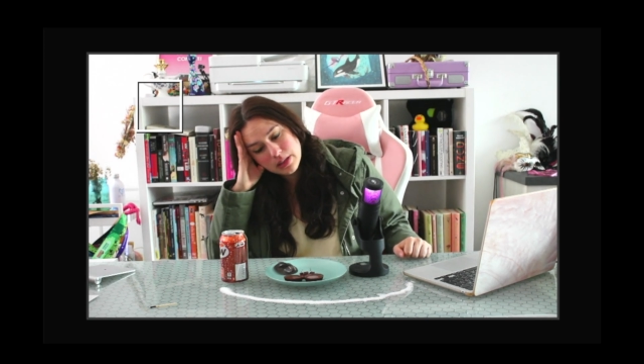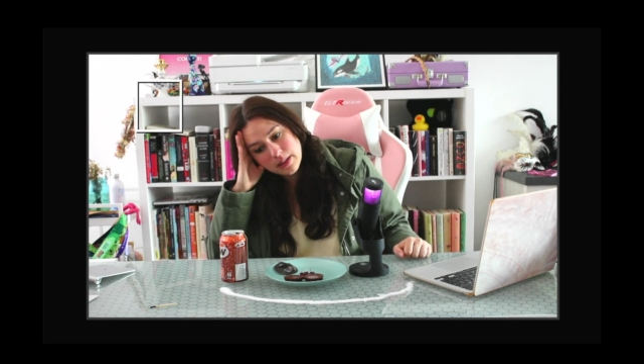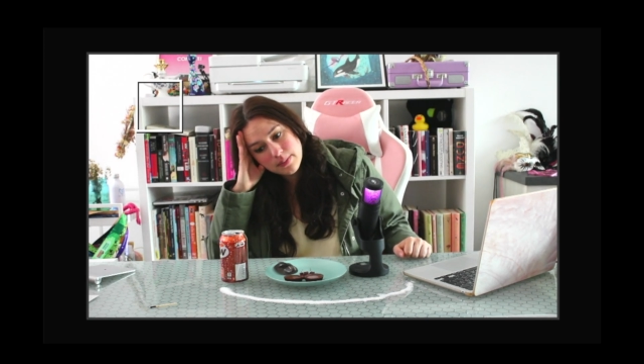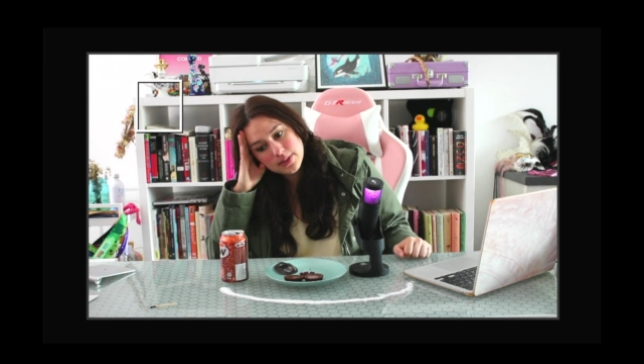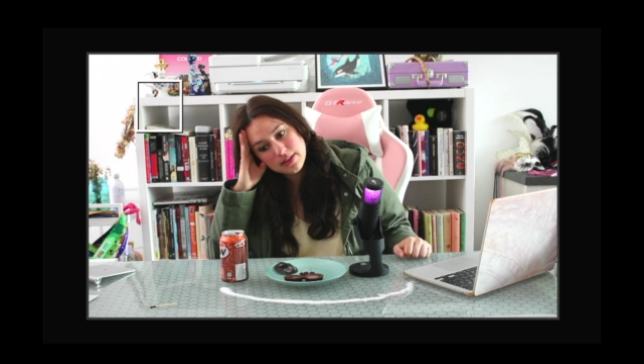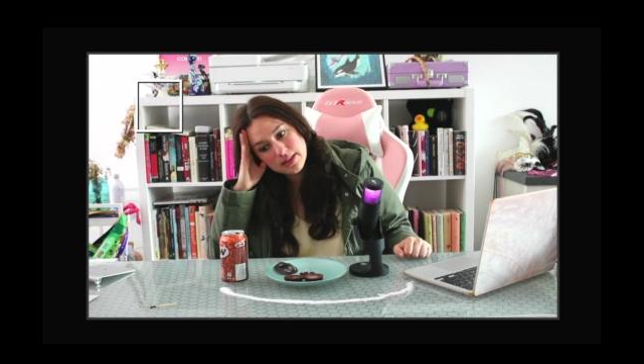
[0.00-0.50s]
up
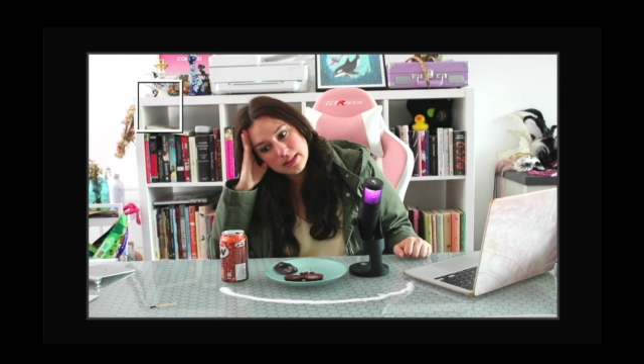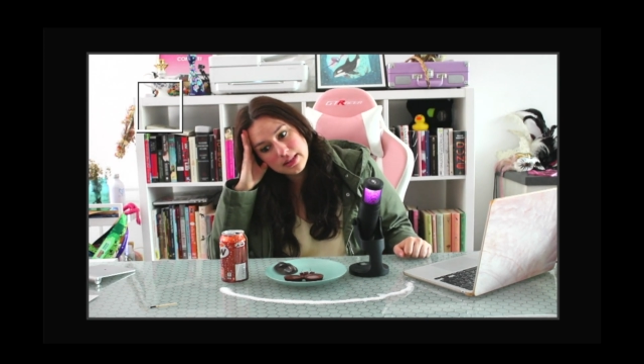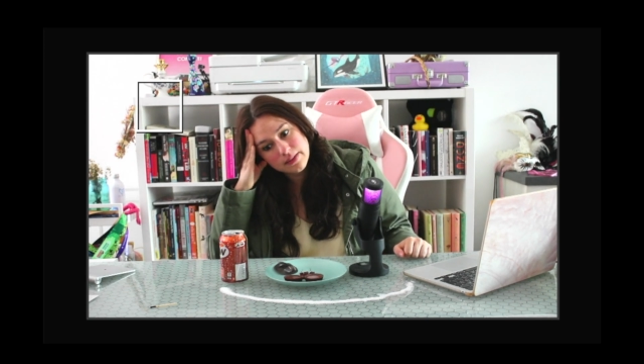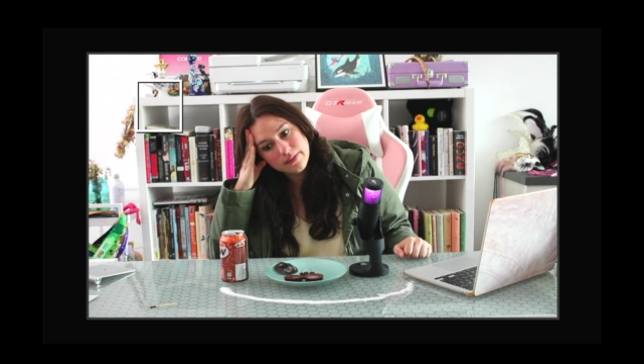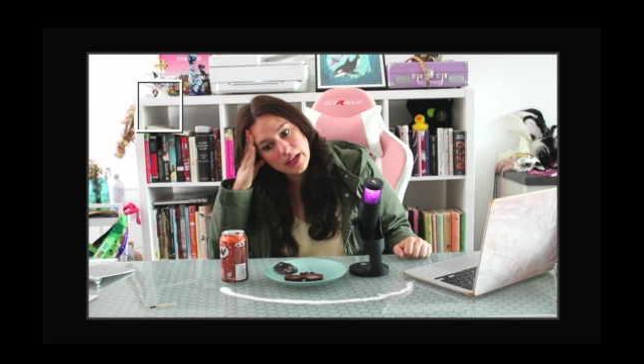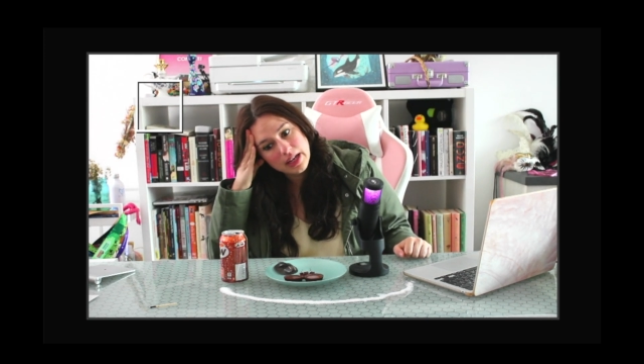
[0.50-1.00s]
so that the
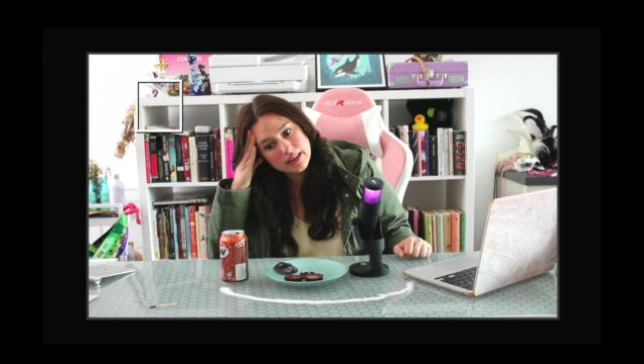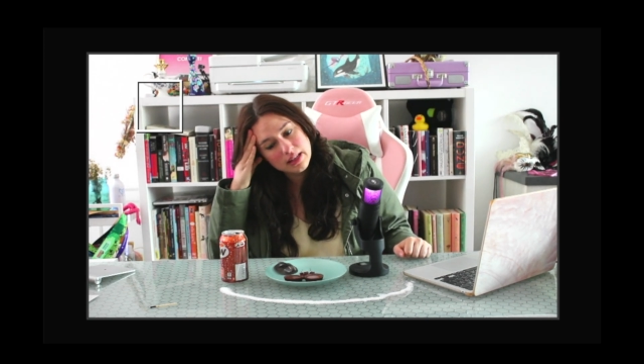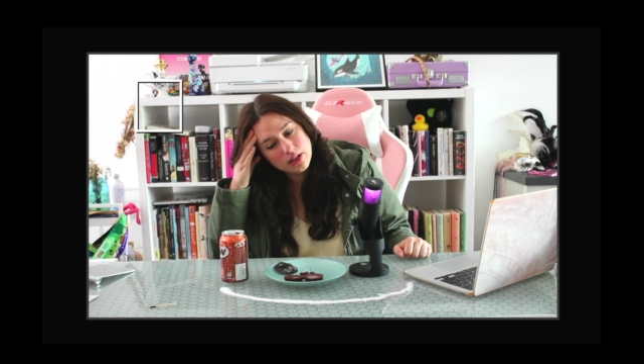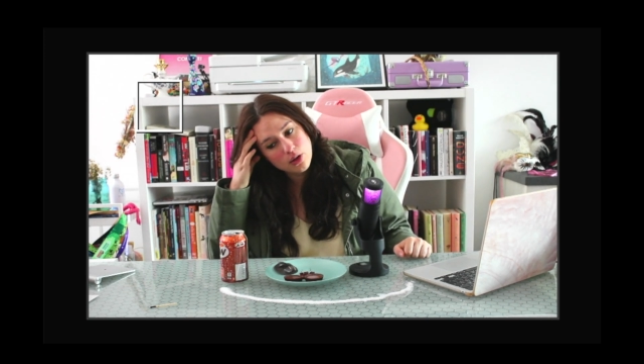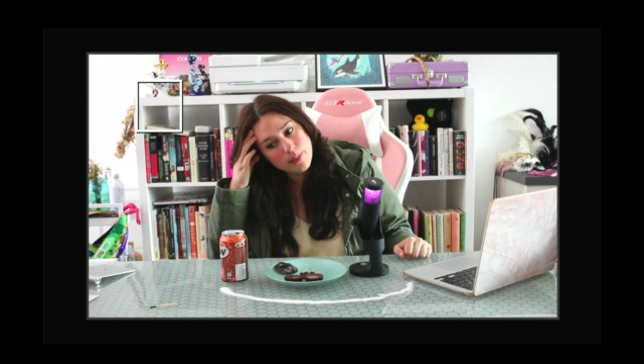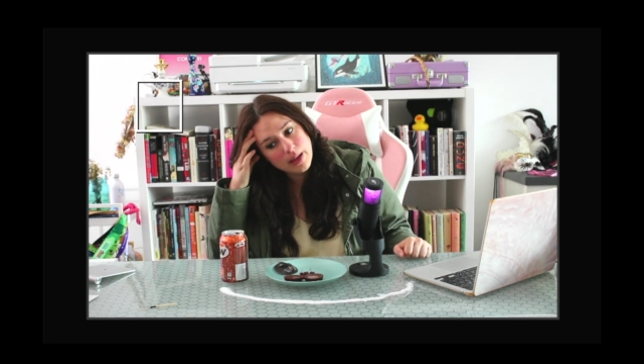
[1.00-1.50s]
Leviathan
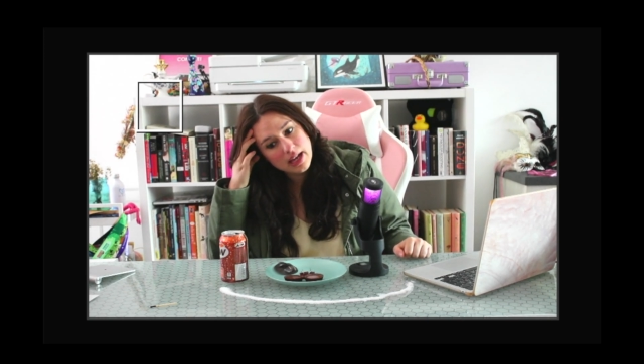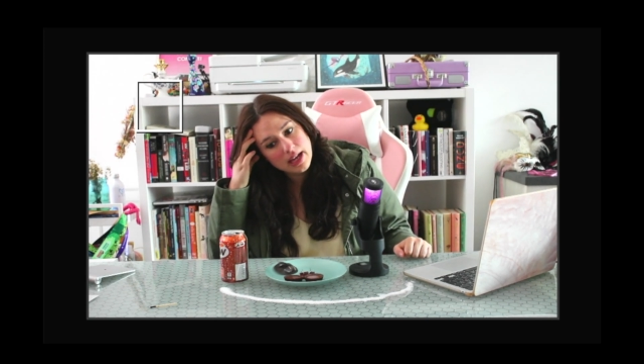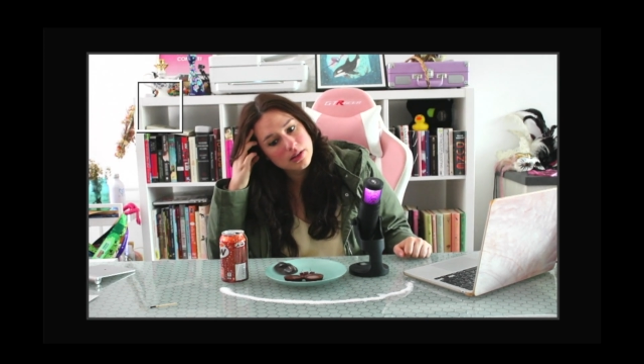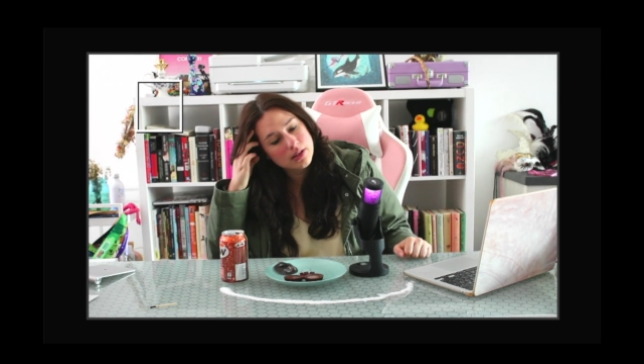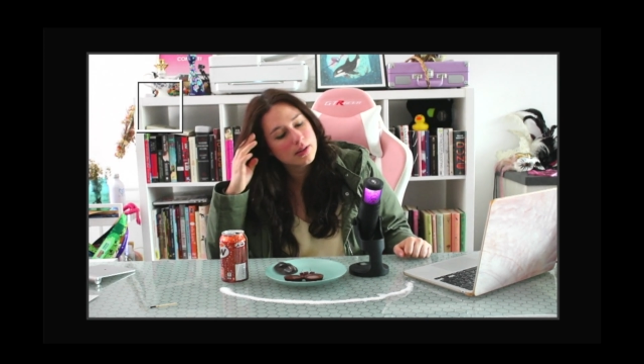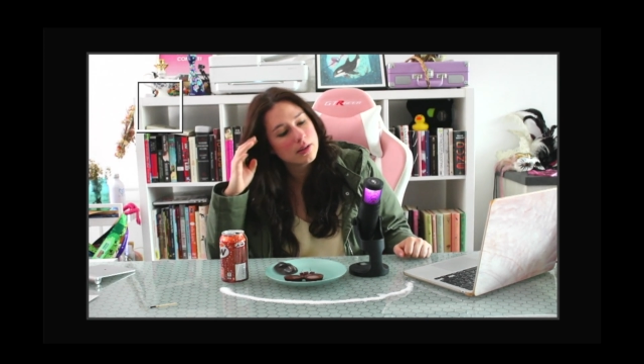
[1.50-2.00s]
go back, or